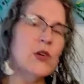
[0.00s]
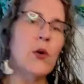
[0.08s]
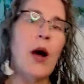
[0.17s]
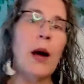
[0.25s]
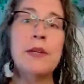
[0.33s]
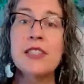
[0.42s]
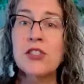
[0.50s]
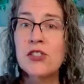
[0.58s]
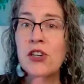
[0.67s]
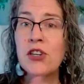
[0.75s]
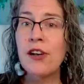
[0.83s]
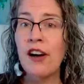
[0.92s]
So I'm going to
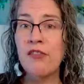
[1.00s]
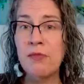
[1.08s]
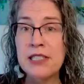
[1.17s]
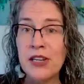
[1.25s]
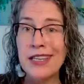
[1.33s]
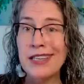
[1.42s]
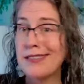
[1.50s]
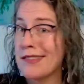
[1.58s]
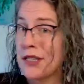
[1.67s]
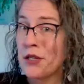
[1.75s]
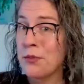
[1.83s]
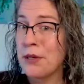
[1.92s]
start off by talking a
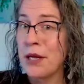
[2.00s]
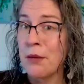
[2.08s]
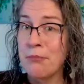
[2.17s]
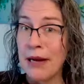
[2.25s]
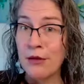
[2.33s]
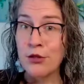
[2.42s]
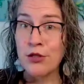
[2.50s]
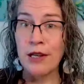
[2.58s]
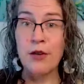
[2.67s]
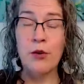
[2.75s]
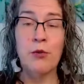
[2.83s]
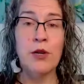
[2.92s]
little bit about
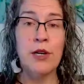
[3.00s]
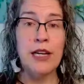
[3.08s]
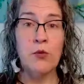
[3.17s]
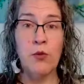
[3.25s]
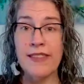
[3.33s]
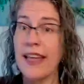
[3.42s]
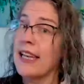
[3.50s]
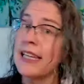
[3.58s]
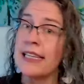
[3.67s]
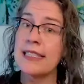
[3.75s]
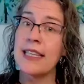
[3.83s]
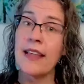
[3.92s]
shadow work and what
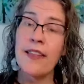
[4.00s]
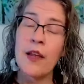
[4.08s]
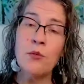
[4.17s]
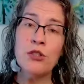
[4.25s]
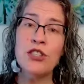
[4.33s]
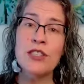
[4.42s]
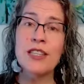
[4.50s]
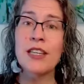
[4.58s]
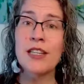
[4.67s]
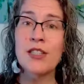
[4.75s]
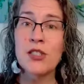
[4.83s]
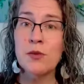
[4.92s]
that is. And then we're just
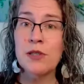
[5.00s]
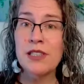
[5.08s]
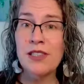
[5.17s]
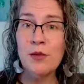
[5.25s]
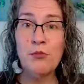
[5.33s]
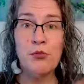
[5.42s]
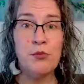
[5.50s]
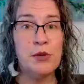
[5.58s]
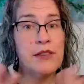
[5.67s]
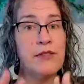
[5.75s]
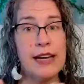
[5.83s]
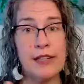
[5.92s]
going to do a little
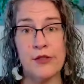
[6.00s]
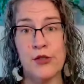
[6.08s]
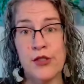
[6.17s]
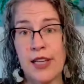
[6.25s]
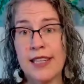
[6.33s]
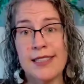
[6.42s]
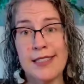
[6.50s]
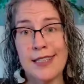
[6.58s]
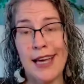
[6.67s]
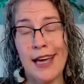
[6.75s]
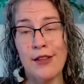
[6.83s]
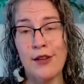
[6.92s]
brief exercise
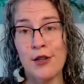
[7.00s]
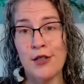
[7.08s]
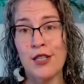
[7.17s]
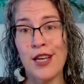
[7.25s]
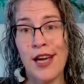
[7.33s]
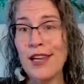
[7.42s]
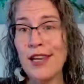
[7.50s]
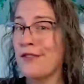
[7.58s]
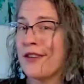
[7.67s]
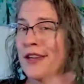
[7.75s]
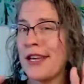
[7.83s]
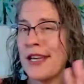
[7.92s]
together to kind
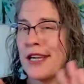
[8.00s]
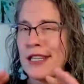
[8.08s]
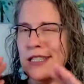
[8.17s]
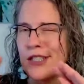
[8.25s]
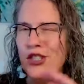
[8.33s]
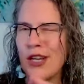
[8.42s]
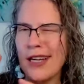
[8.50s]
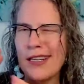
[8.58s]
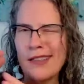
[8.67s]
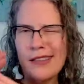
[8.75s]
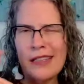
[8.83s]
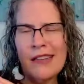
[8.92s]
of get to
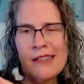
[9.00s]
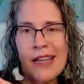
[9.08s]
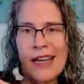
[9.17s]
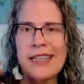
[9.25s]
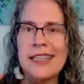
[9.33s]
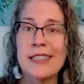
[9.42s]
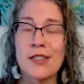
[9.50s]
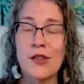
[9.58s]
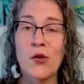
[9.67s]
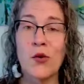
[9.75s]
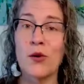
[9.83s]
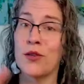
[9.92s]
shine a little light
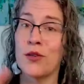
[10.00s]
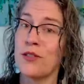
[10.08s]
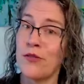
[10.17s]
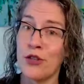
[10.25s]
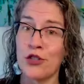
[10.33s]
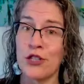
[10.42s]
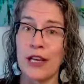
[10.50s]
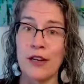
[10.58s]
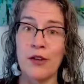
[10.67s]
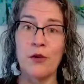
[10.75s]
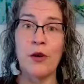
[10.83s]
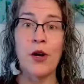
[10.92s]
into the corners of your
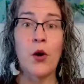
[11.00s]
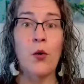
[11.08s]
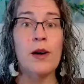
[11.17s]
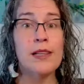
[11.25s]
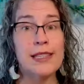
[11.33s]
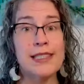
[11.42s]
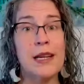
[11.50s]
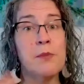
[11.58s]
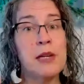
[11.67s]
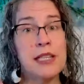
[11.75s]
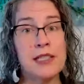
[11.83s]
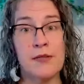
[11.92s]
shadow, or at least
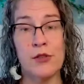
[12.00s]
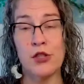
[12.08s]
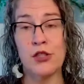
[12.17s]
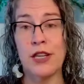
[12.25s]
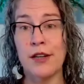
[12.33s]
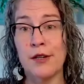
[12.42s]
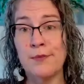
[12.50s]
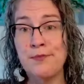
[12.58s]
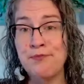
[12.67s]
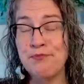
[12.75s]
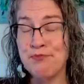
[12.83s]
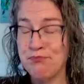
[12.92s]
a piece of your
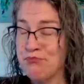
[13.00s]
shadow.